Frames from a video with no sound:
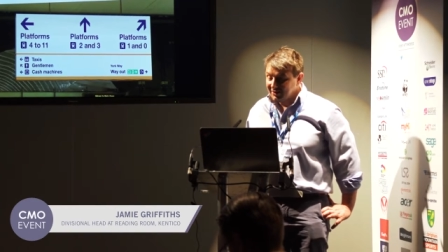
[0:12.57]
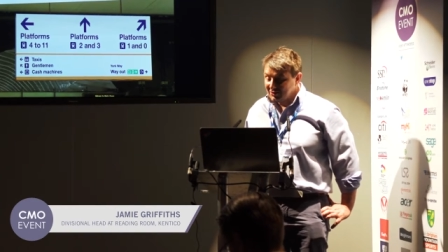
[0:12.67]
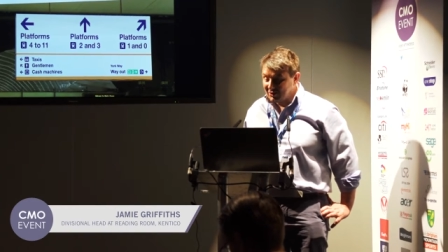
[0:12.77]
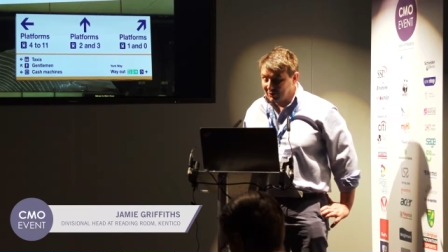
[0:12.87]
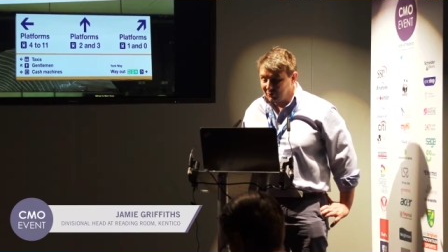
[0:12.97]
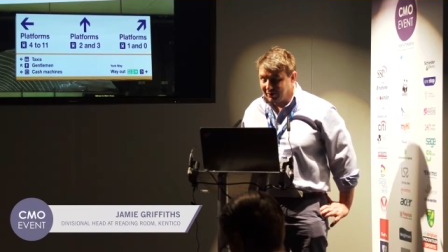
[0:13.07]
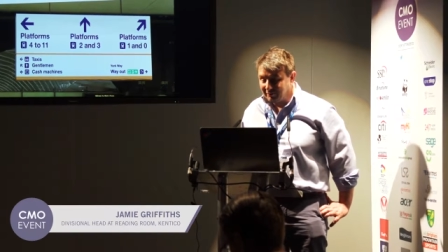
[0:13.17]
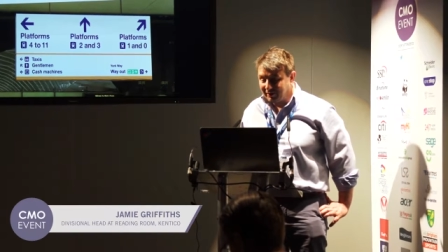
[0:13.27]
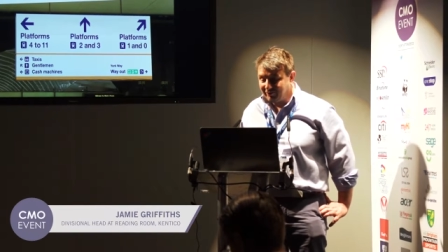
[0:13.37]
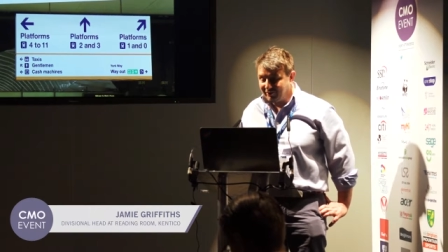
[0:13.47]
so
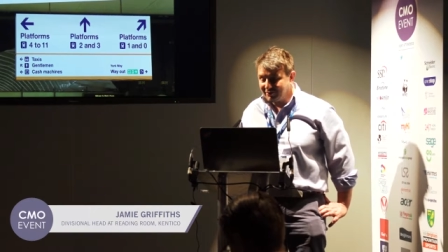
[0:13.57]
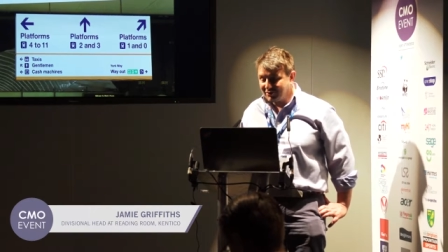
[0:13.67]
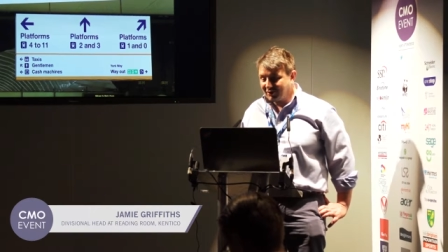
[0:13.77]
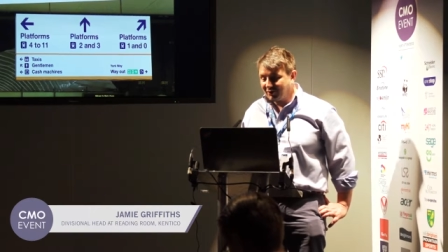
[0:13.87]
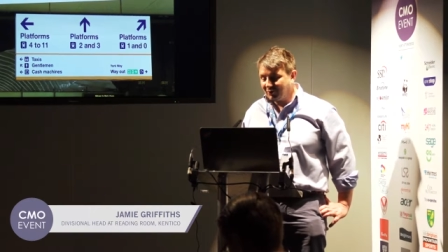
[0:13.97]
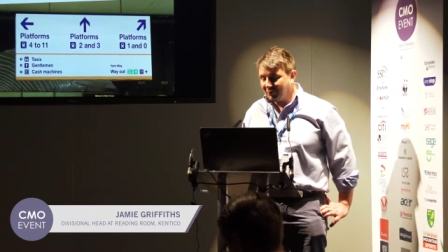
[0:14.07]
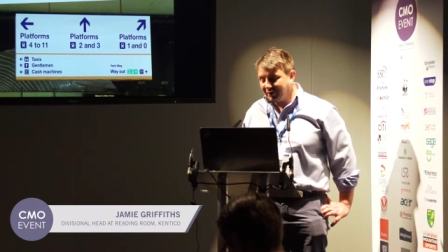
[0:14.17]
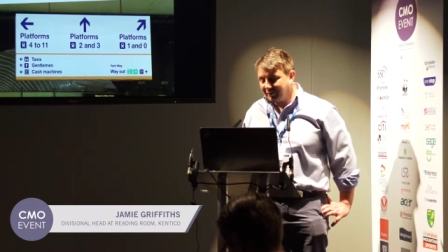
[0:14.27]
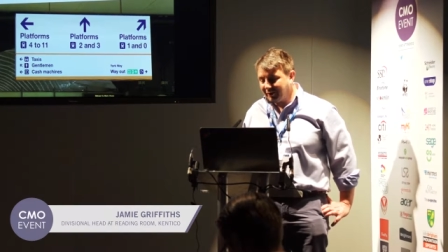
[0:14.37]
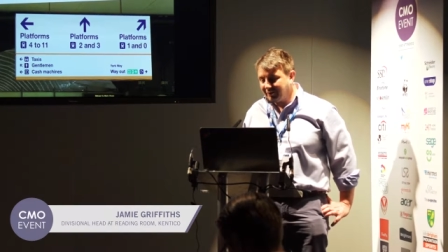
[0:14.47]
um, I feel as
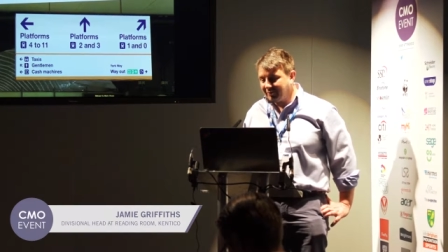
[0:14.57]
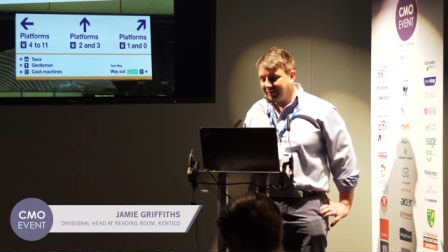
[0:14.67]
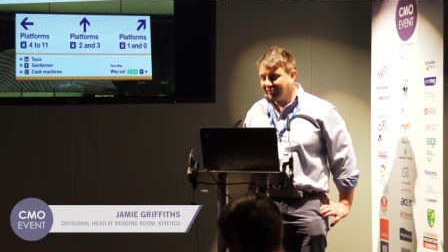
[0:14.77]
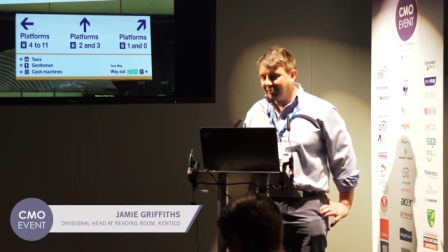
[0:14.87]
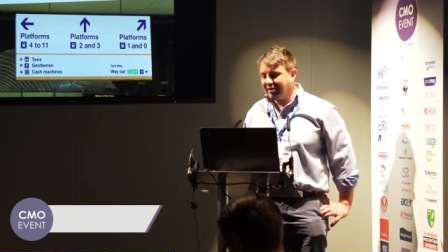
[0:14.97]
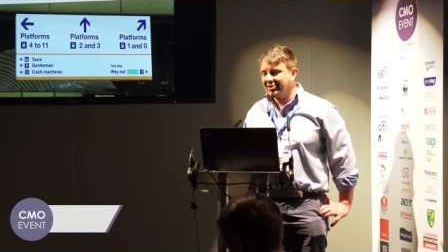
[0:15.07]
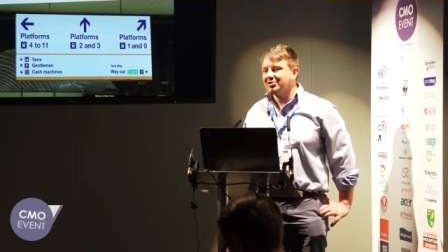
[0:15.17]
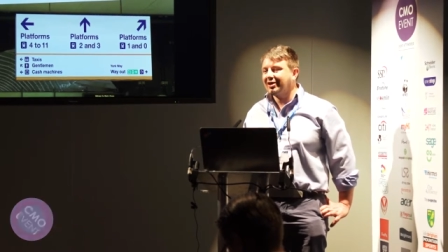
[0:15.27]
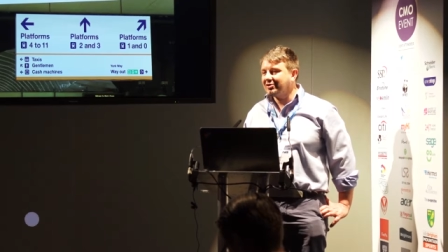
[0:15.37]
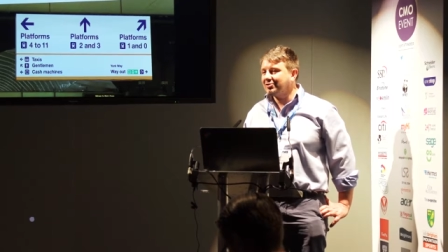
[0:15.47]
though um, I'm in a bit of a bear's den